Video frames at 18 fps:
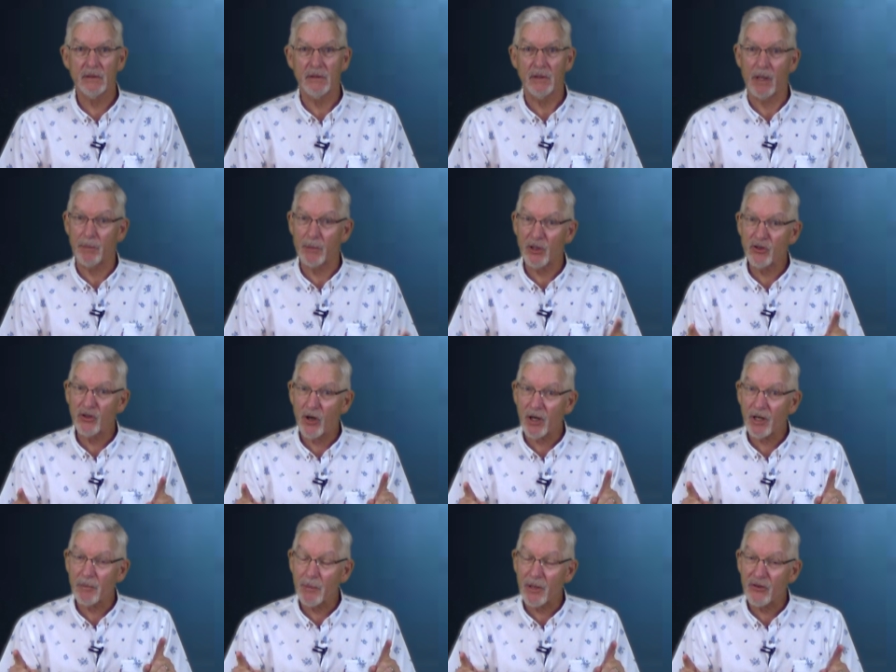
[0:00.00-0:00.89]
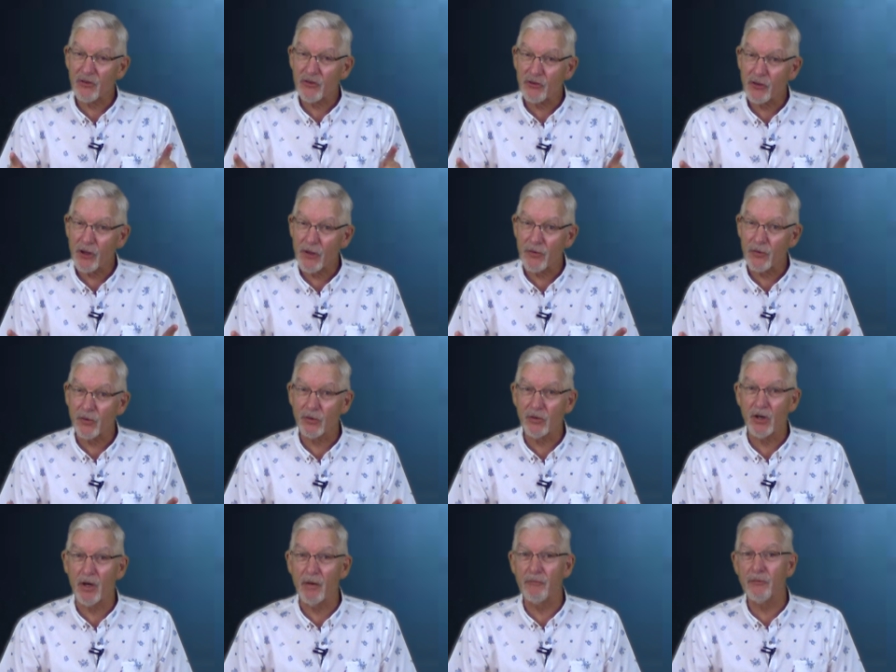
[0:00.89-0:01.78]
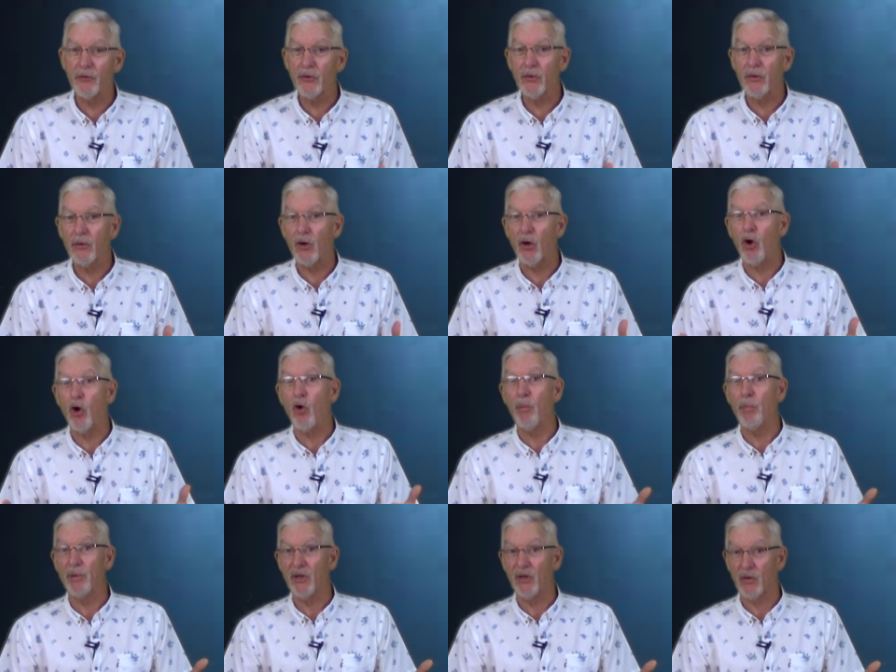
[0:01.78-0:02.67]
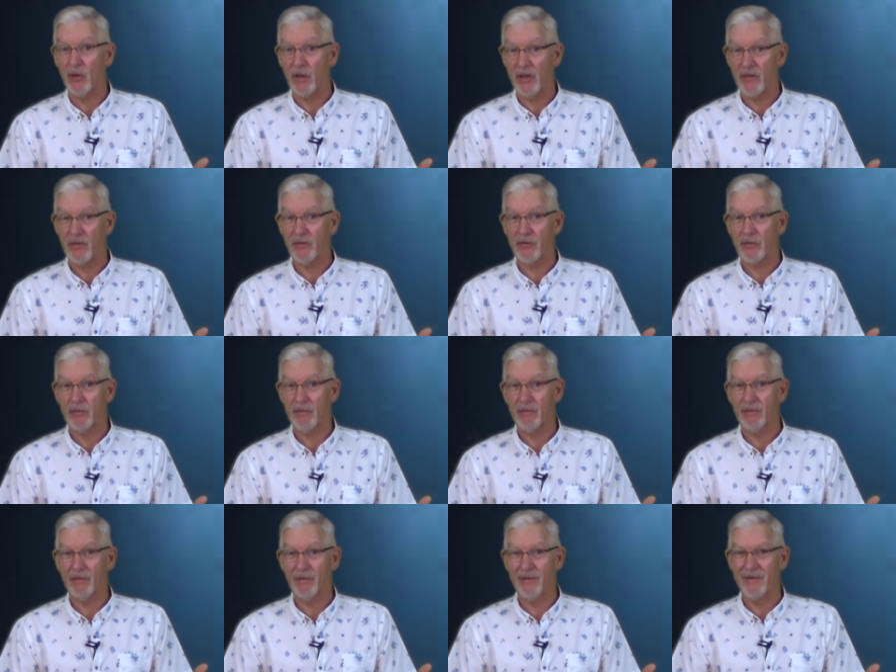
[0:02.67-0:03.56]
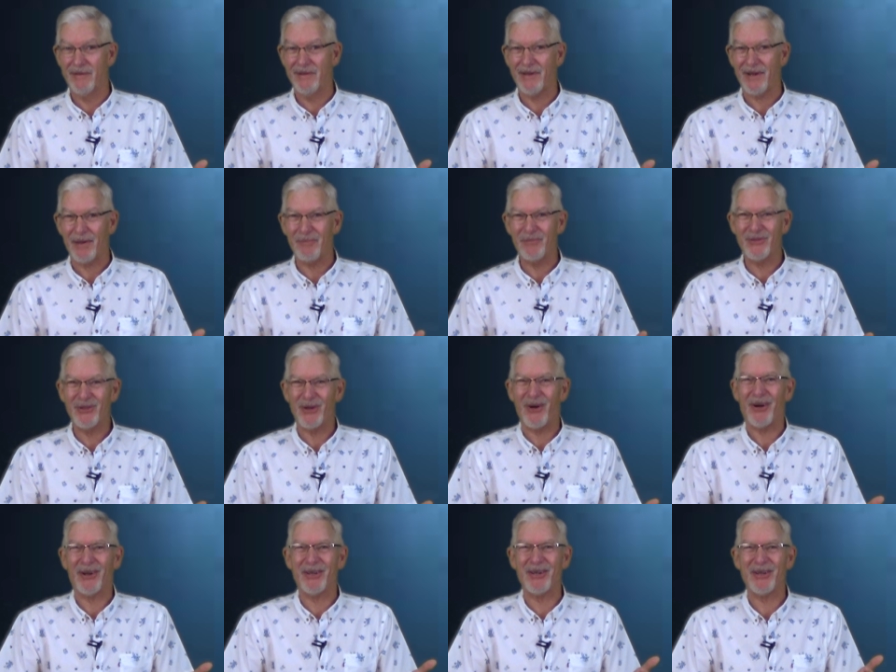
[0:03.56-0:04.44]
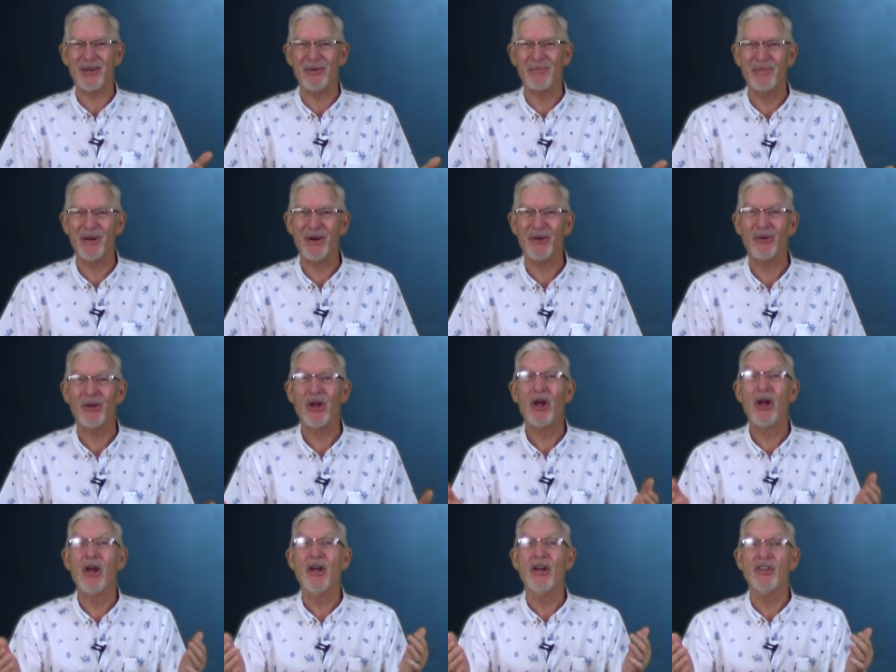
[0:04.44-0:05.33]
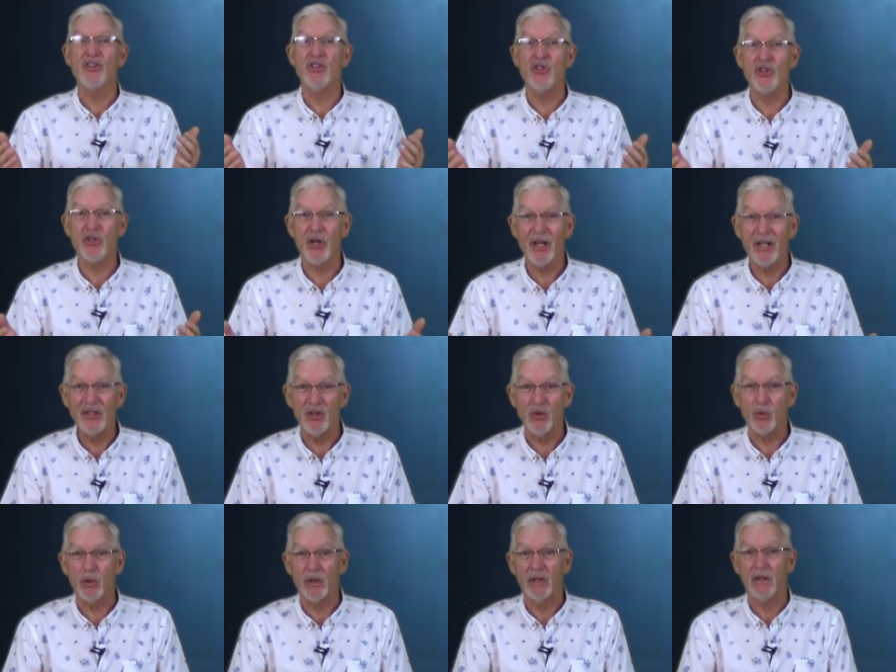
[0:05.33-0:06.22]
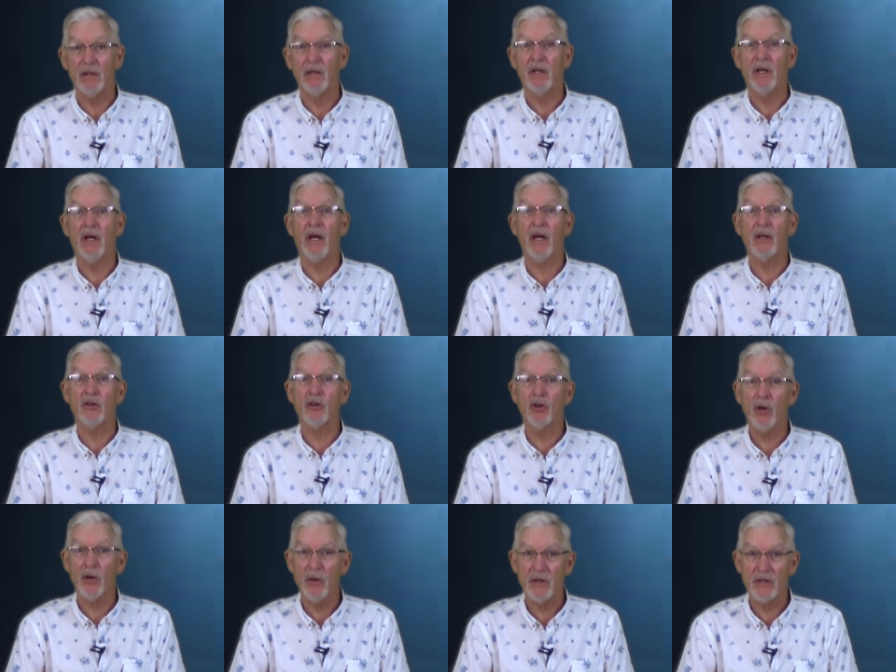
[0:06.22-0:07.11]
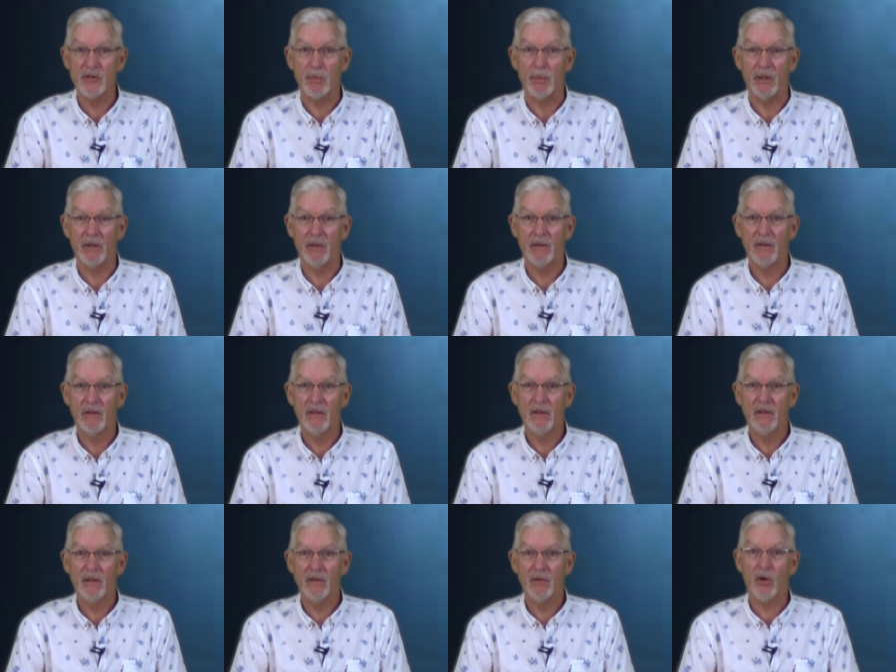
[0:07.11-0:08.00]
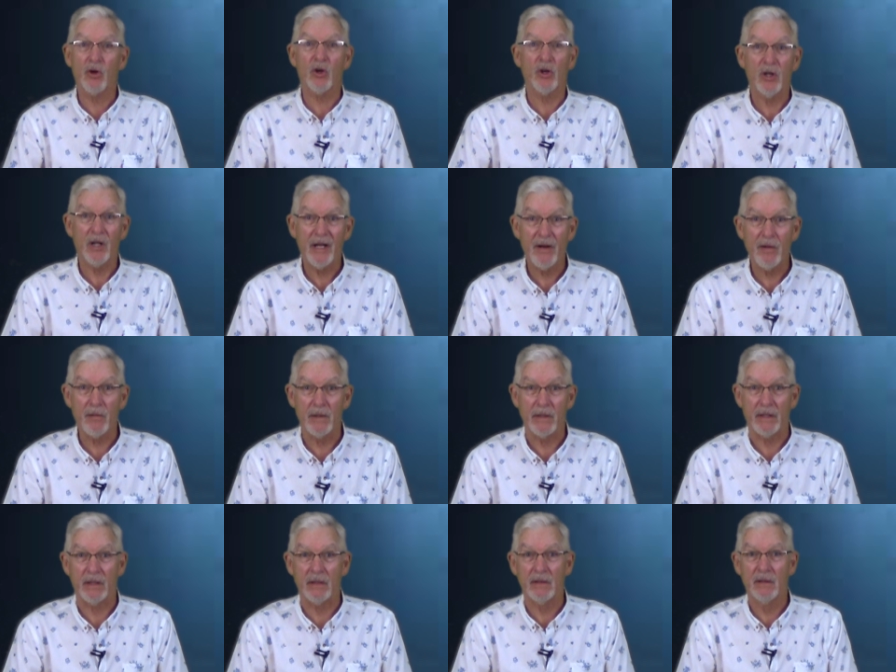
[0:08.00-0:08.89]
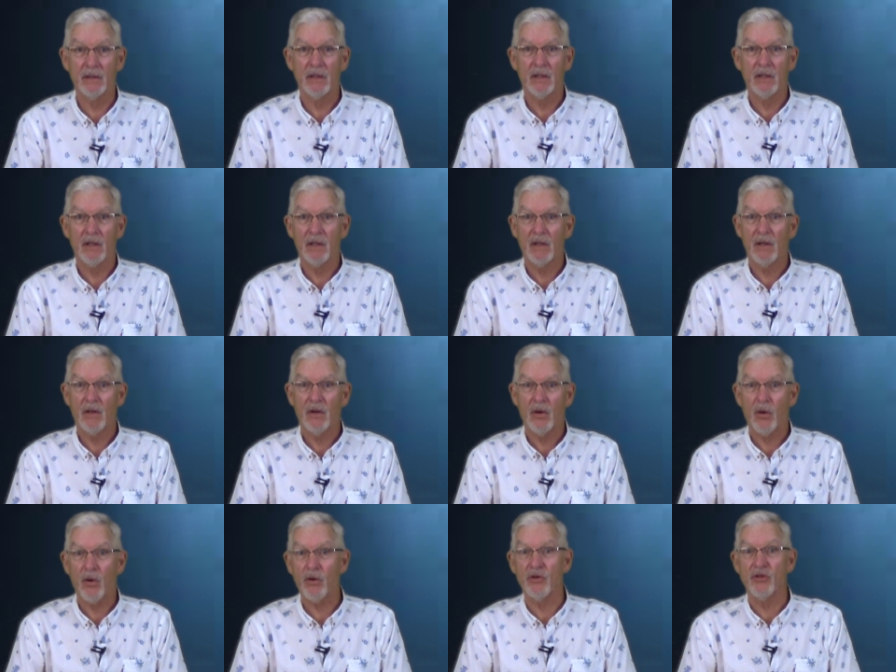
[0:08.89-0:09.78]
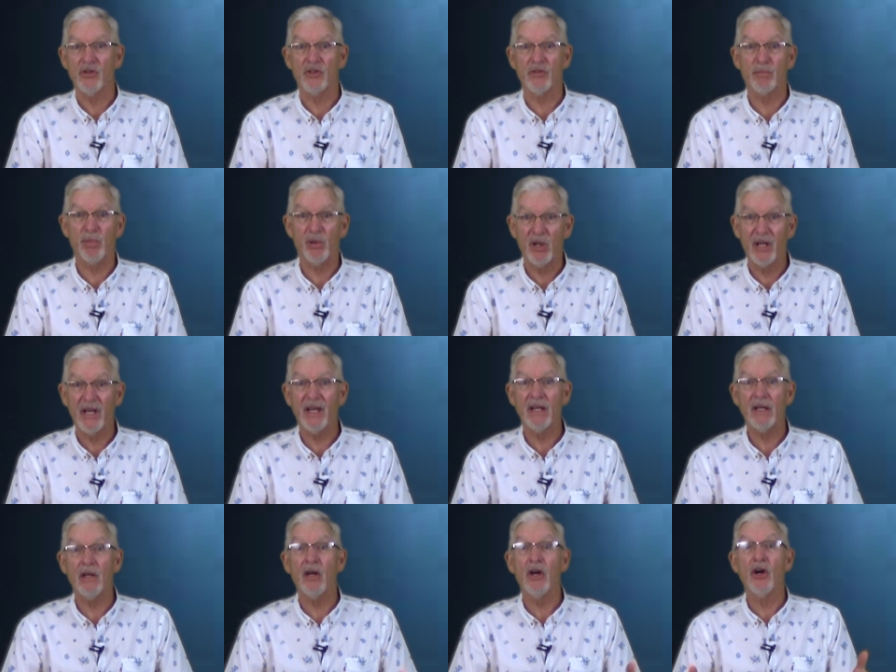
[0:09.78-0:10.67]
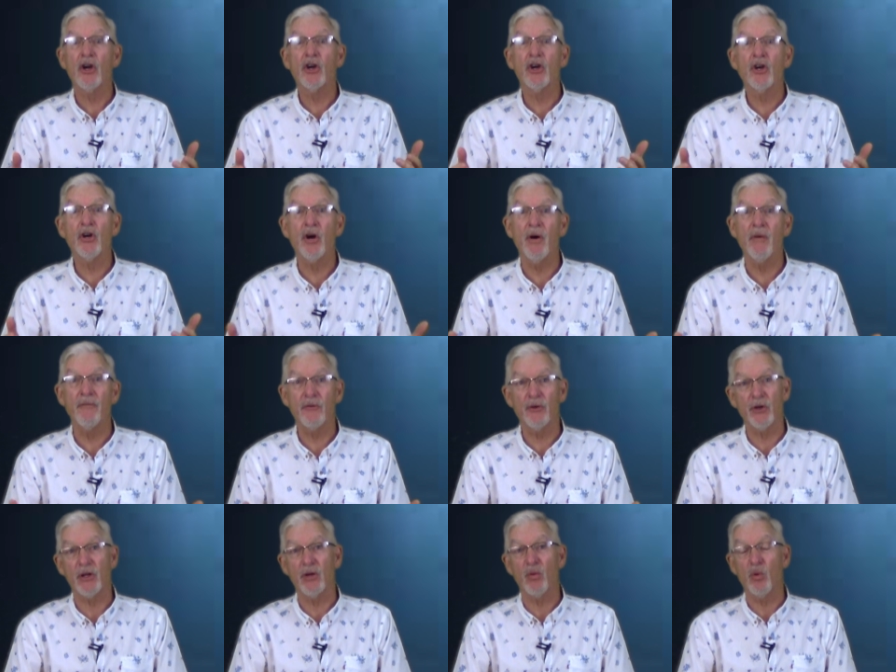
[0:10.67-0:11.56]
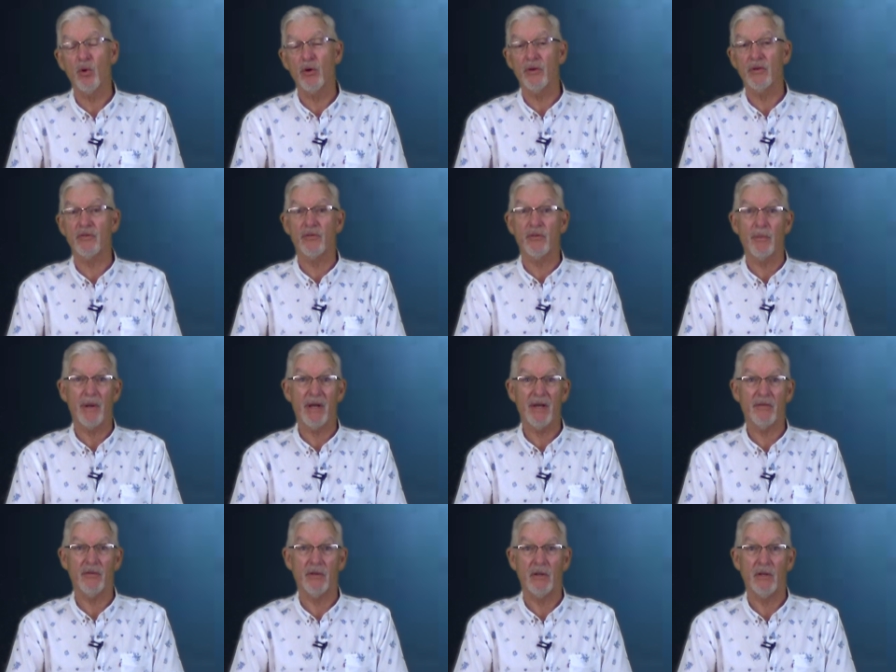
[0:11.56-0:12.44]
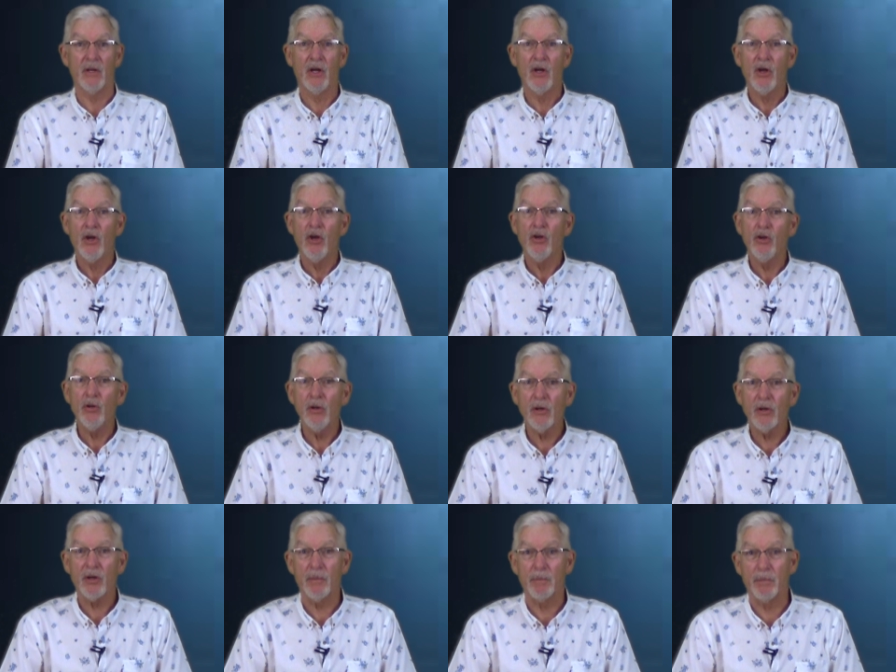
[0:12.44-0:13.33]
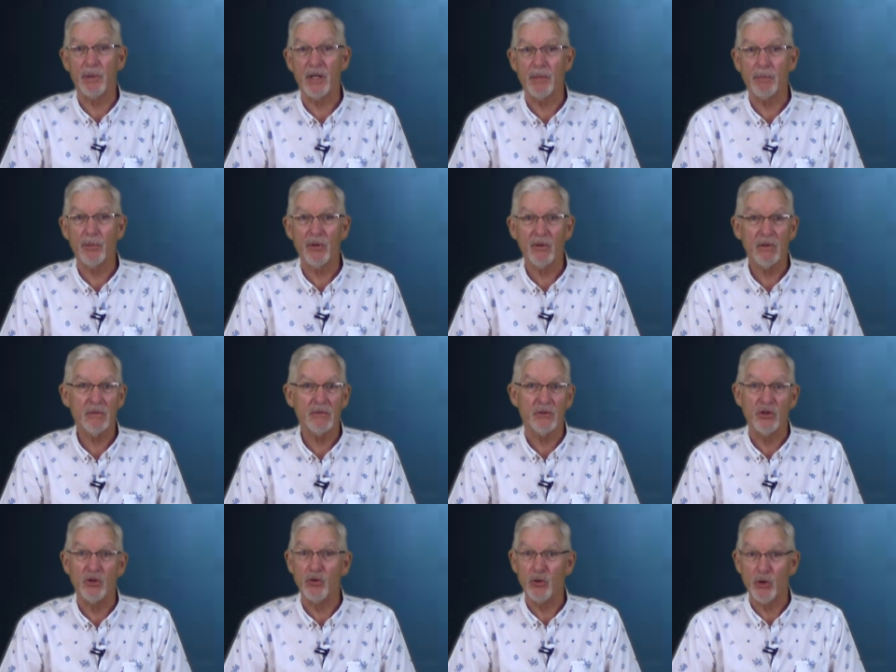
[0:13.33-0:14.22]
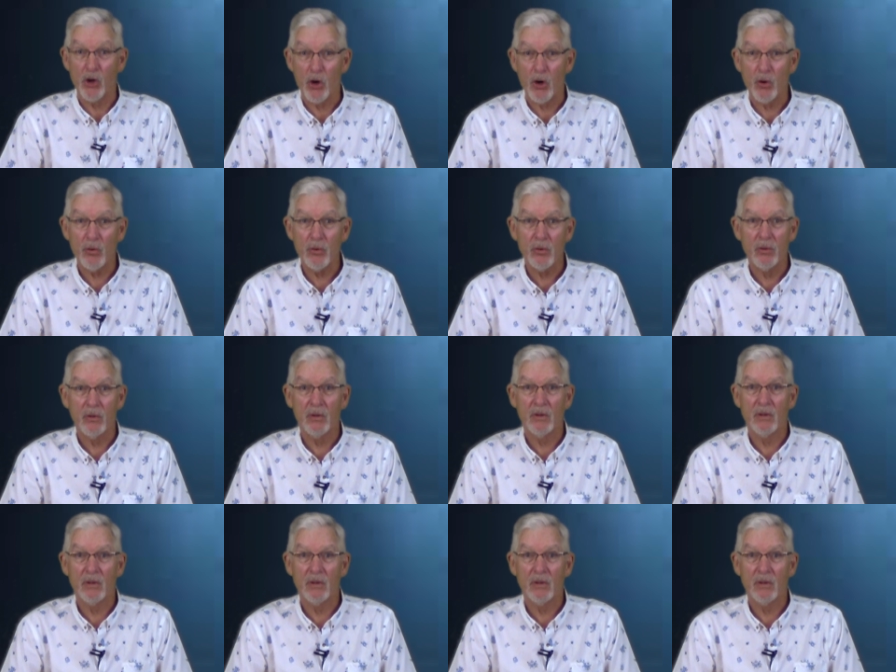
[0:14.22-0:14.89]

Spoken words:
Now, I'm not talking about Southern comfort or opioids. I'm talking about genuine encouragement or clarity or just plain comforting words from heaven. You look at people you know,